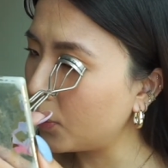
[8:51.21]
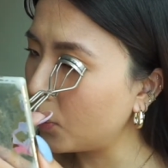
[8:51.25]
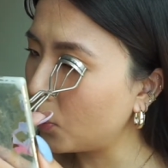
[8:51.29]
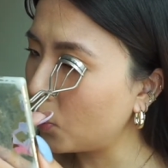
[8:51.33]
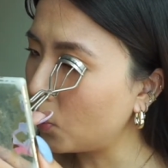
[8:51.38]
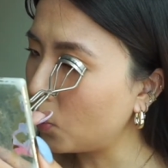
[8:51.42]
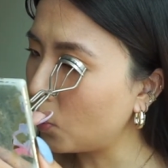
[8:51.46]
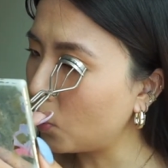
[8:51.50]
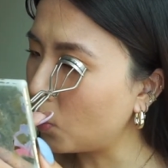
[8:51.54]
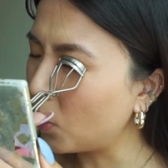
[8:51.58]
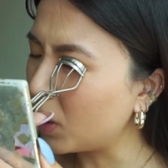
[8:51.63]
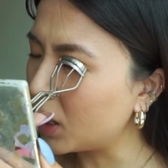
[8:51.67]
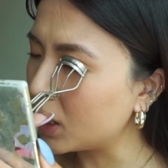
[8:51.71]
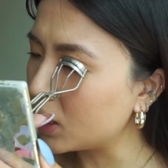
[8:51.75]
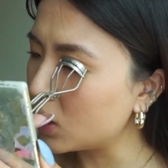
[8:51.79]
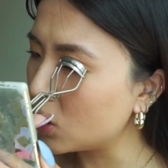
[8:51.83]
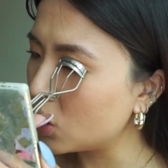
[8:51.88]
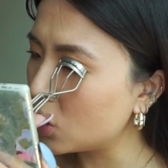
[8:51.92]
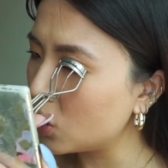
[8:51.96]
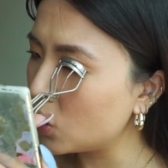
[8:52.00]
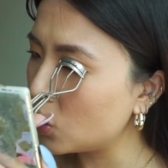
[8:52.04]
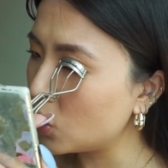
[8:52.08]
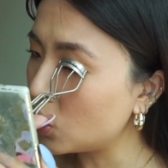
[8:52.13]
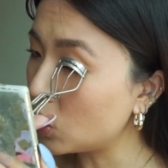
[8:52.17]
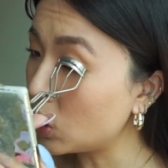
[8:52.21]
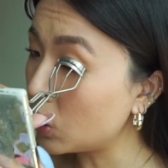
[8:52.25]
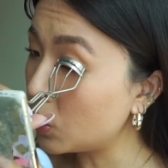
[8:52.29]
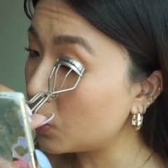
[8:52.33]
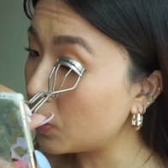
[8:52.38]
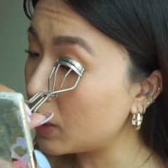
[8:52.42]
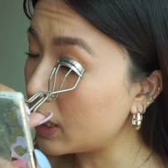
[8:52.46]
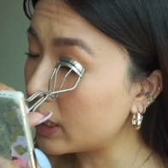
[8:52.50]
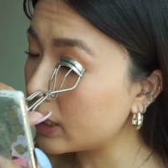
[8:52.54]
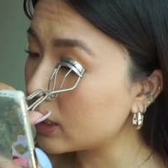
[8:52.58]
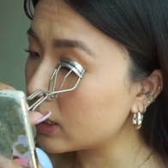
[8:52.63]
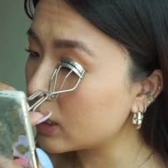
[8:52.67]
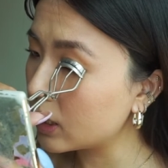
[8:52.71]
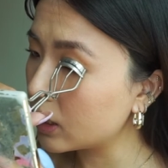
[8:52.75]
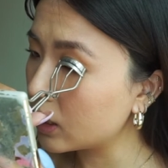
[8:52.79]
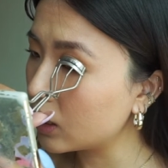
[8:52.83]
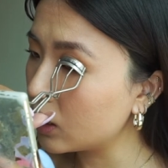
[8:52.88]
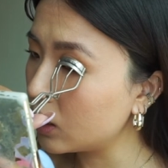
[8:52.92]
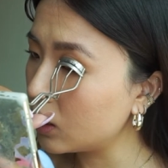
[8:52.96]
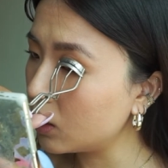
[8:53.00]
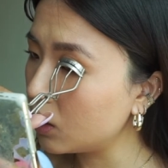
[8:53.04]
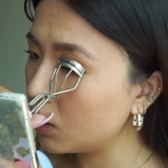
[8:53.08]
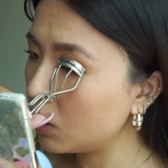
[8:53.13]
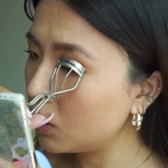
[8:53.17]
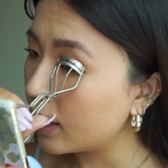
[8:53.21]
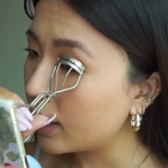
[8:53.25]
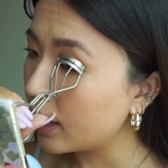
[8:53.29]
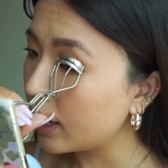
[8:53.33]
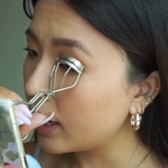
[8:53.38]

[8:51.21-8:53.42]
1 to 2 weeks ago,